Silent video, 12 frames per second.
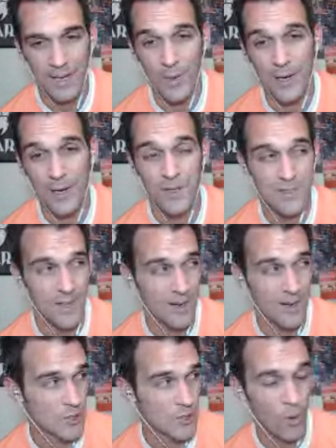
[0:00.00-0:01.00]
the way, Chris
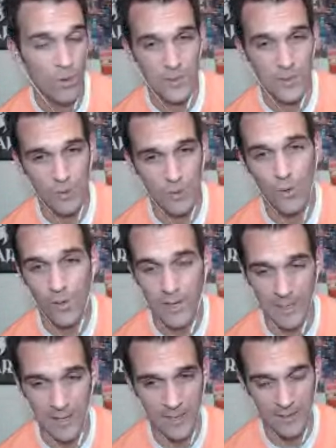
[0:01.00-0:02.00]
Sacca totally. So
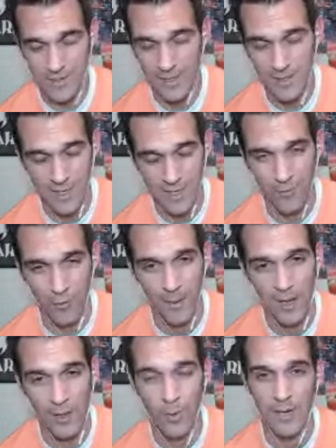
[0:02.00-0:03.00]
Lori, and I see this come from a
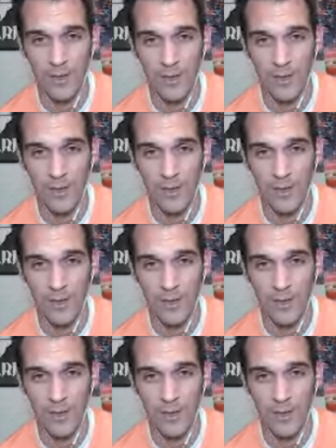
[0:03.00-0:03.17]
mile away.